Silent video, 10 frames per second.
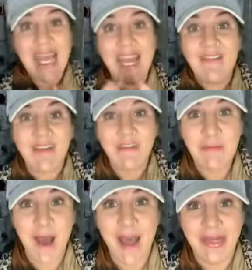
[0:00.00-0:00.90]
of every
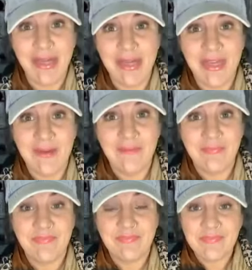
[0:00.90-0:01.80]
month,
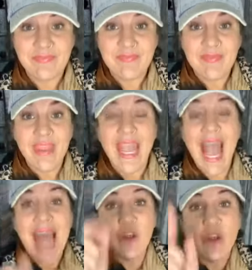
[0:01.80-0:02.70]
I
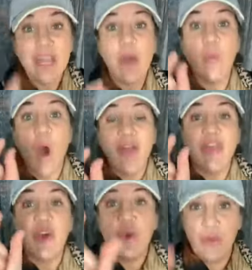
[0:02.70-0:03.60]
look at what the
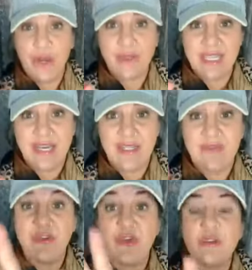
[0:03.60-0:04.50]
kudos is. For
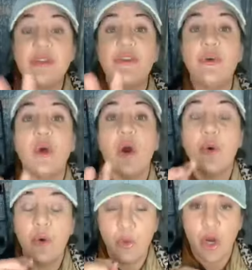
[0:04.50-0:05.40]
those of you
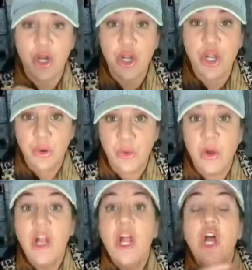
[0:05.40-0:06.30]
who are new,
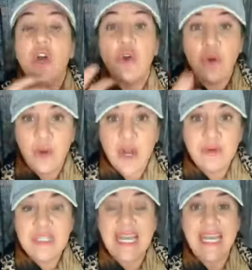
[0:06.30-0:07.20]
kudos
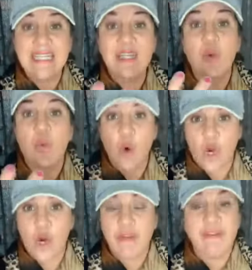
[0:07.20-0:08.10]
is the
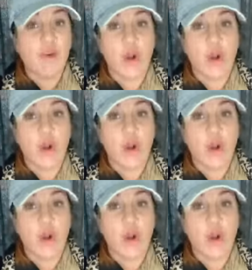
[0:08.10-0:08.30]
word for a